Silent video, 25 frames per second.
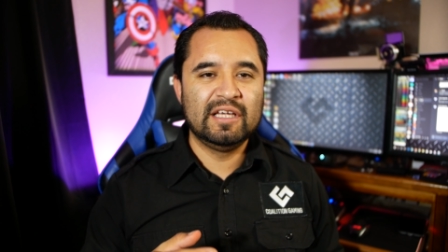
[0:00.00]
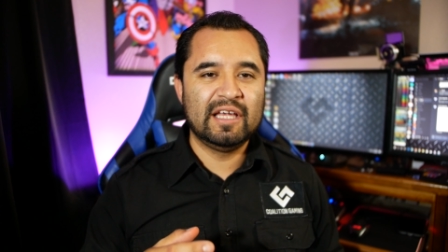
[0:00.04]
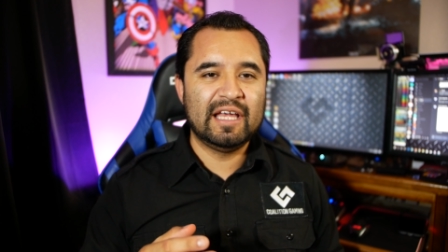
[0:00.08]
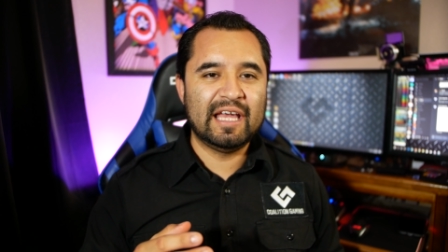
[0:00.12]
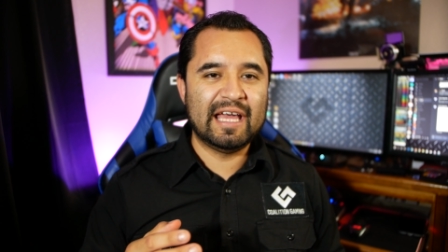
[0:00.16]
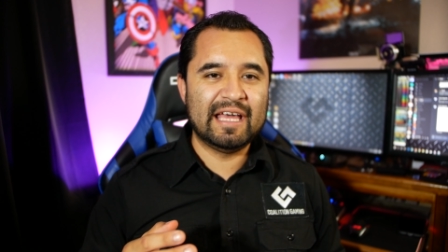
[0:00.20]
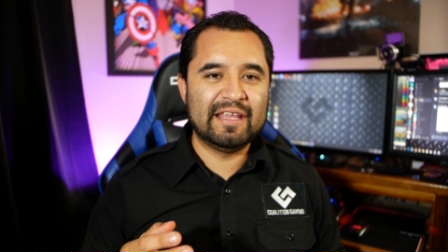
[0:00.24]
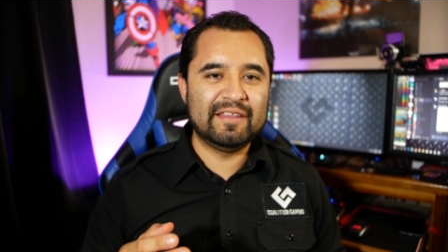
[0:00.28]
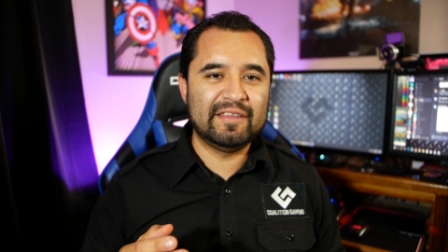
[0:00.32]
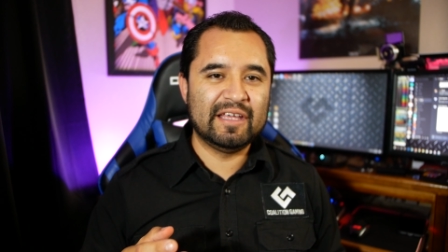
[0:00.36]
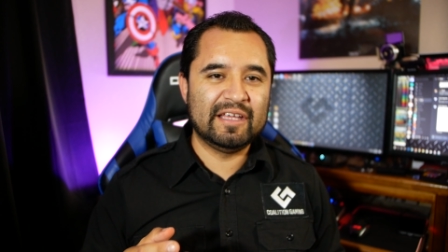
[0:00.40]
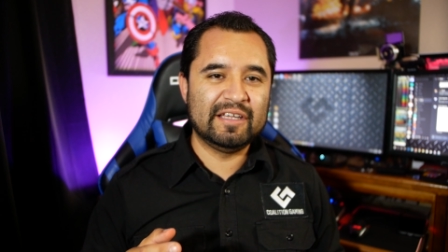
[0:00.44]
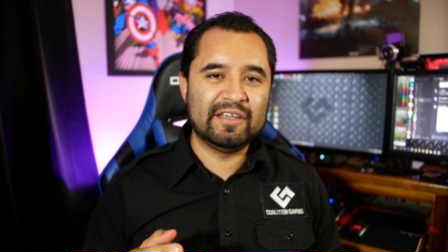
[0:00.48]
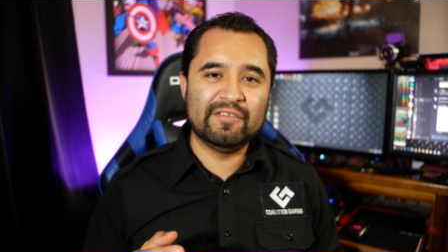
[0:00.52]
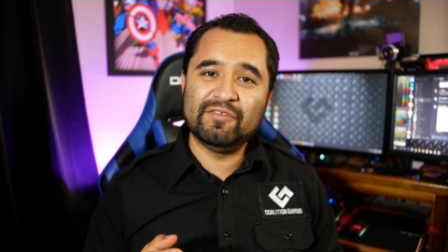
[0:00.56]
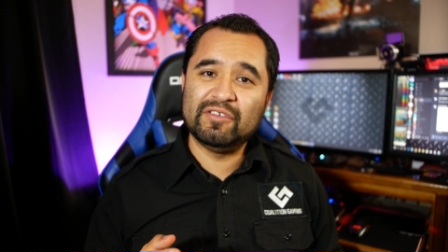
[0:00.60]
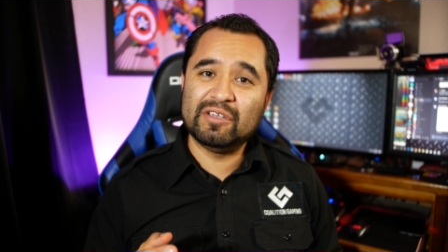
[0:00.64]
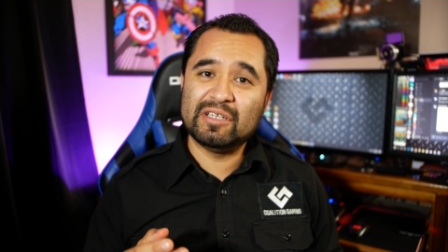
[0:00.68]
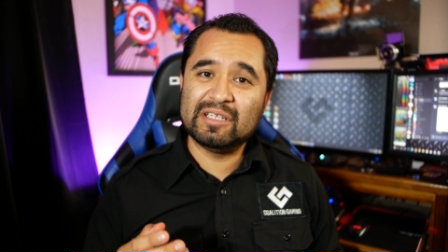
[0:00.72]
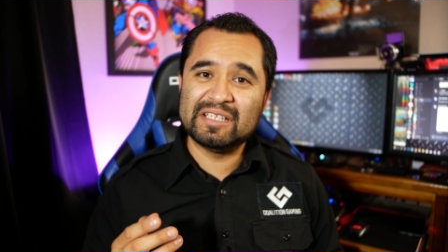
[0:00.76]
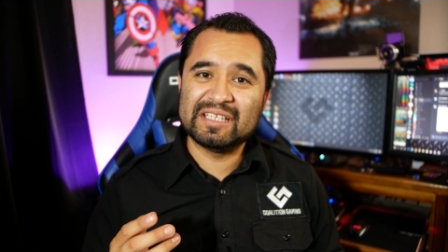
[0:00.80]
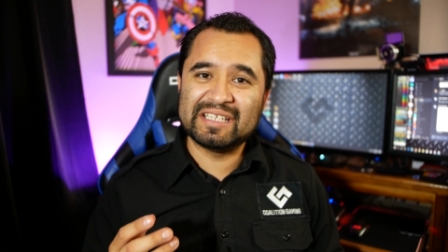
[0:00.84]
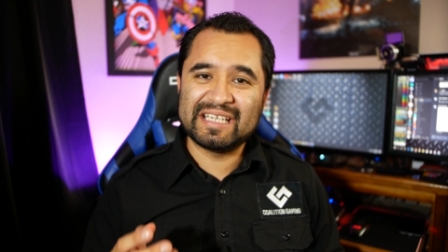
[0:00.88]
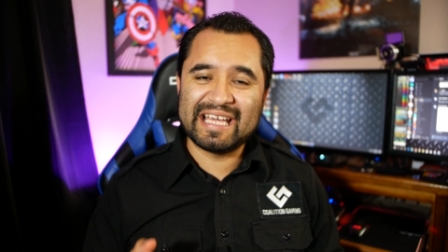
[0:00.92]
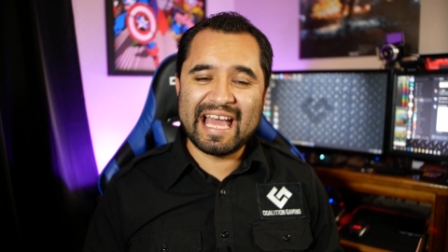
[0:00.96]
and then if you
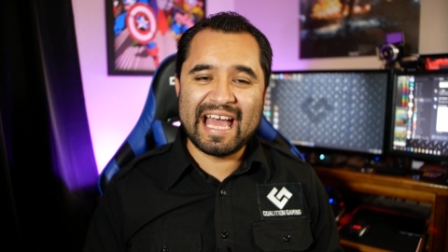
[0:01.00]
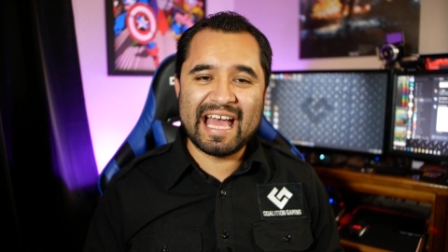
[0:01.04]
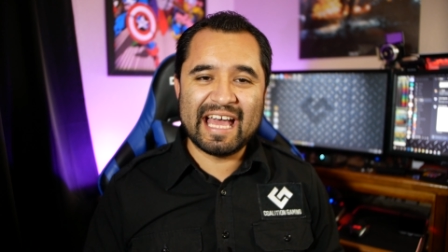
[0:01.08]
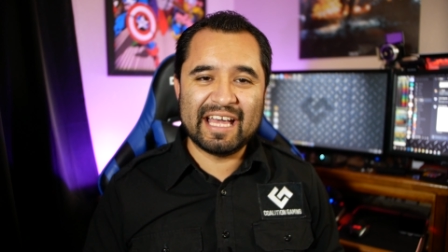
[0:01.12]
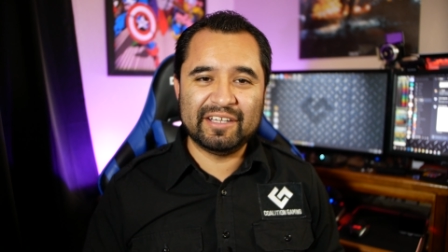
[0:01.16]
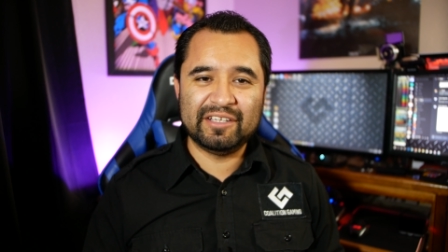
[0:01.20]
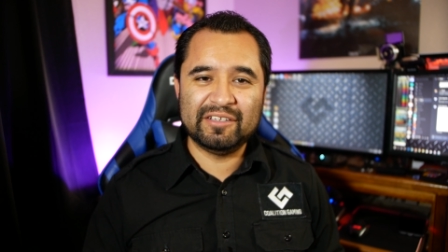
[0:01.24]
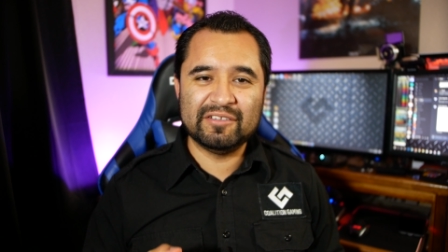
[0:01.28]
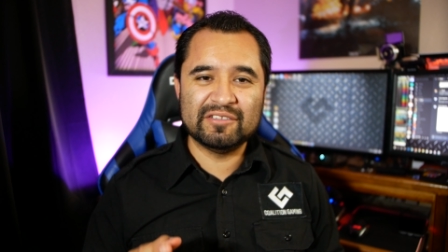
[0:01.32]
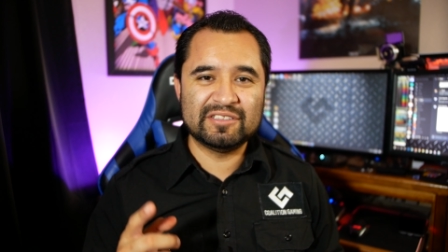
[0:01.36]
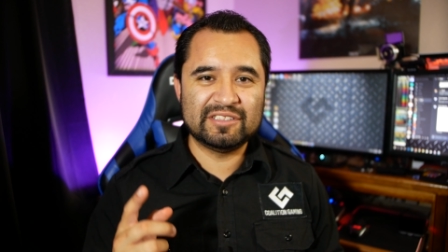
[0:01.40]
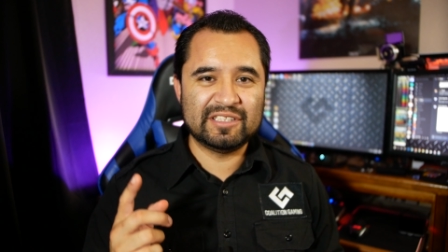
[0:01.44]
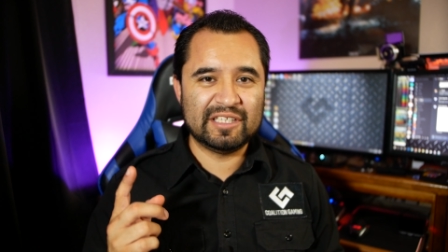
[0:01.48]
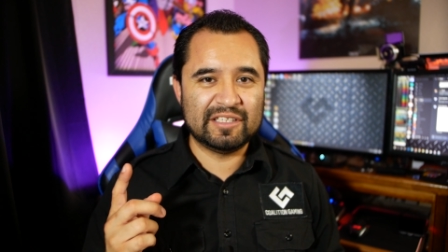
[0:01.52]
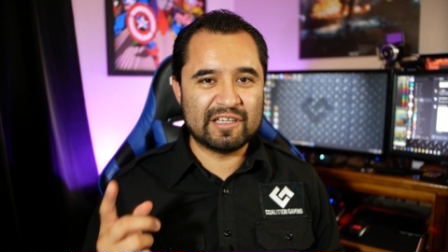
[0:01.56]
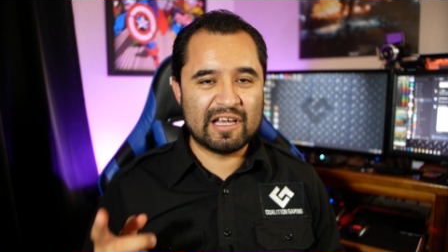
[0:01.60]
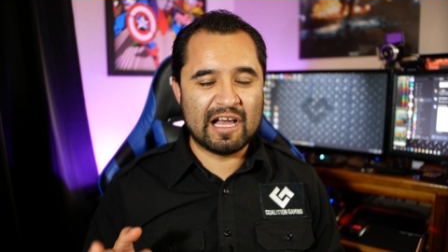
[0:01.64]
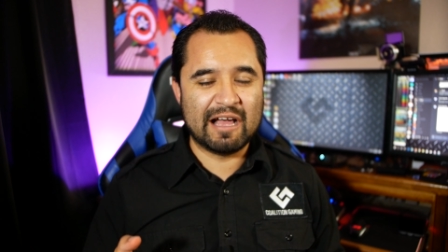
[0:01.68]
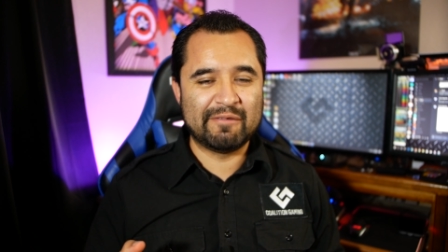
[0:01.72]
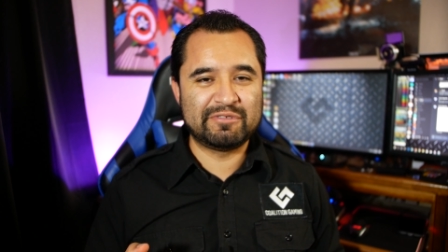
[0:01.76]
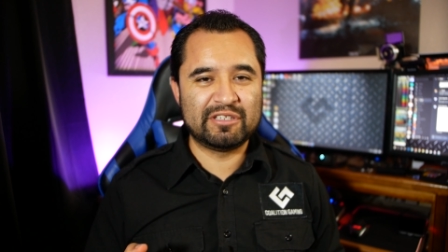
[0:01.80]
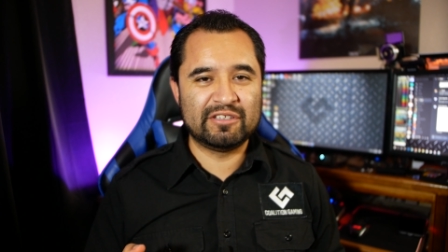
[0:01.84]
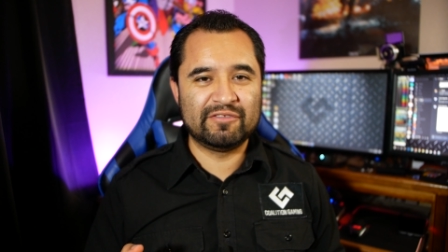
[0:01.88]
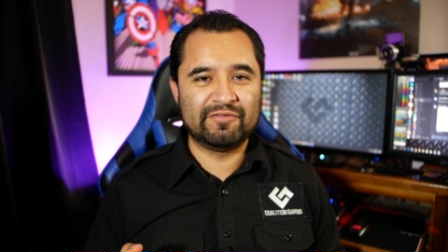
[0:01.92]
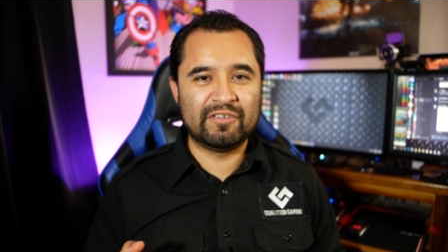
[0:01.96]
click add, you'll see an
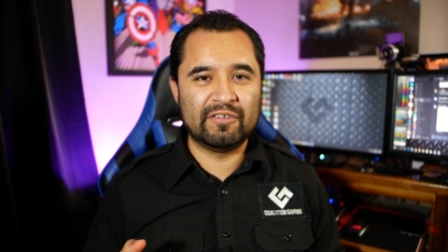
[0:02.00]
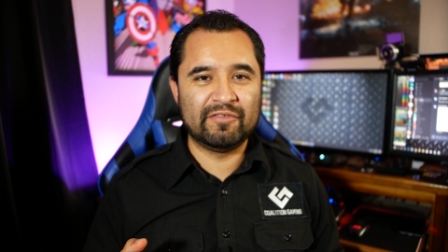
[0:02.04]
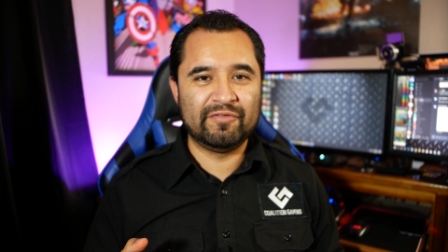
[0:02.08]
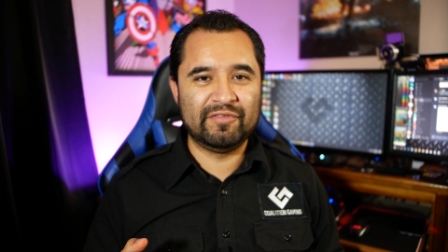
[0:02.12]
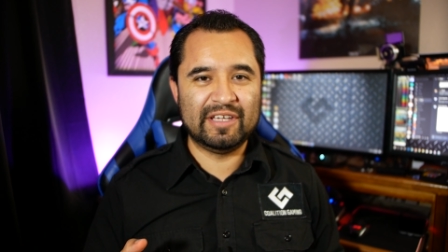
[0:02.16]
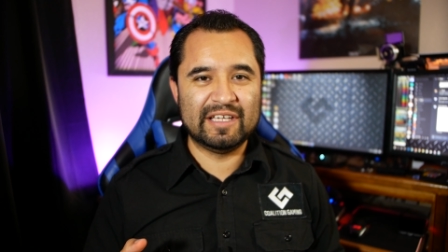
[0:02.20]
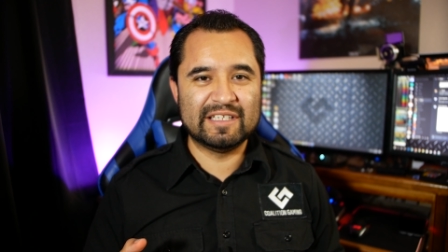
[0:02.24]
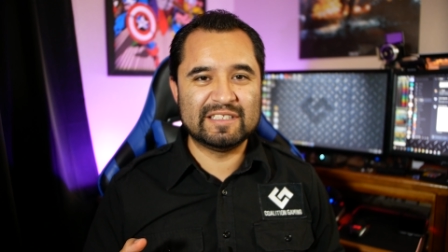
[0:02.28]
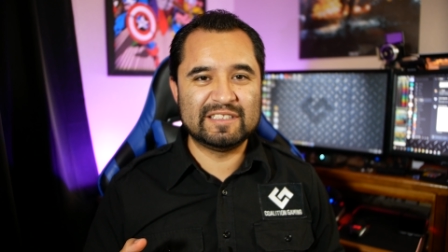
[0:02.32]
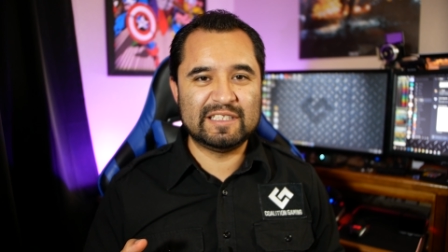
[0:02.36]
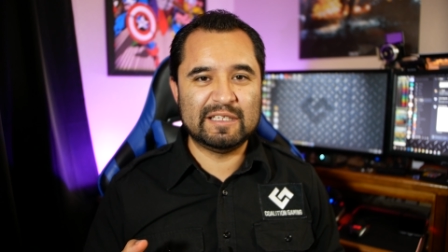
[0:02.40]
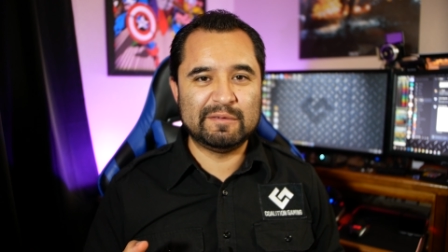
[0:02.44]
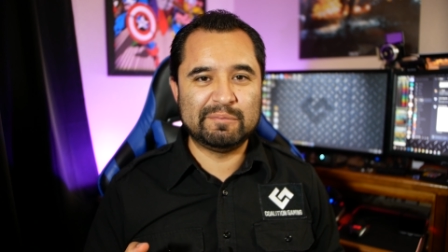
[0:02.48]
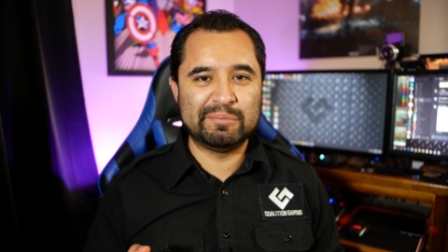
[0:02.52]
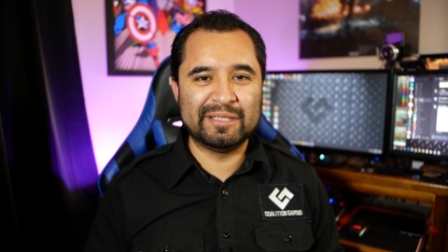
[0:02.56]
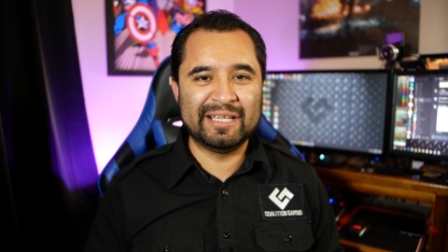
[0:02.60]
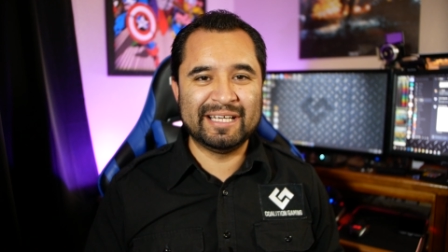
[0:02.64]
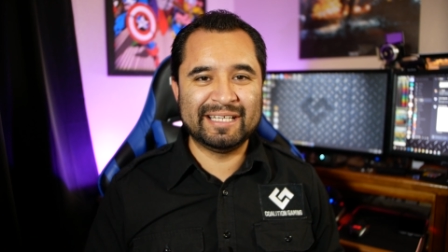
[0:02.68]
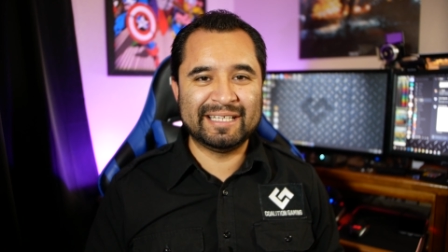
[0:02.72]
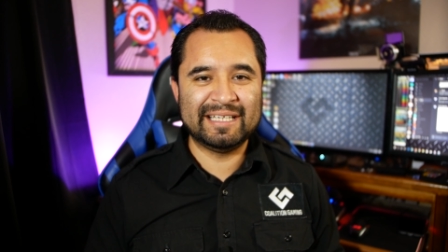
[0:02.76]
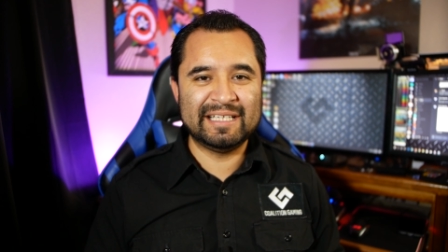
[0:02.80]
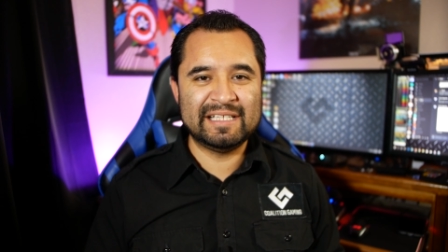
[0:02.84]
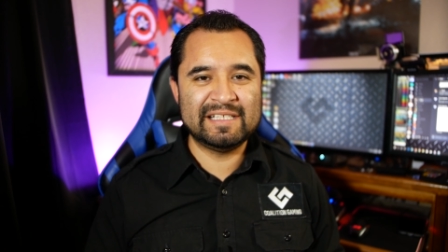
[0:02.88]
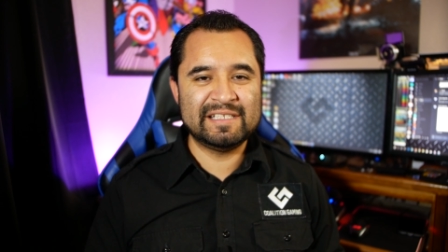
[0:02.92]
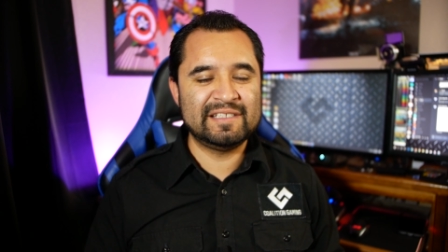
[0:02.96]
option for VST
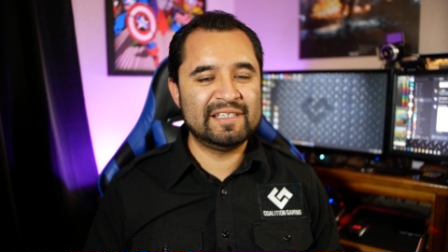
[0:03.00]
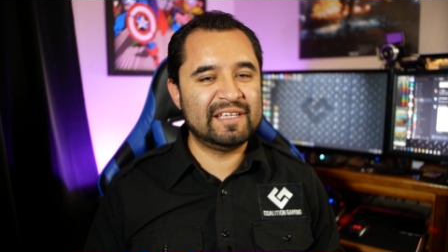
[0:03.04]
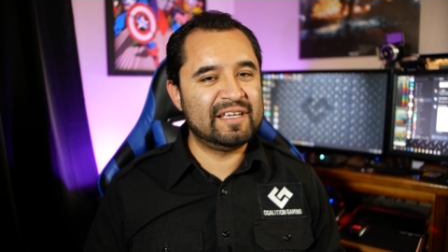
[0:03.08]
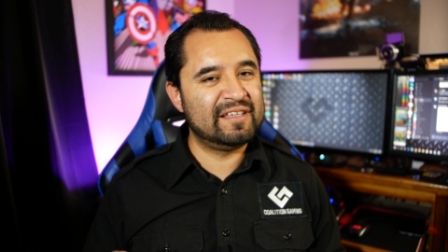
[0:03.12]
plugins,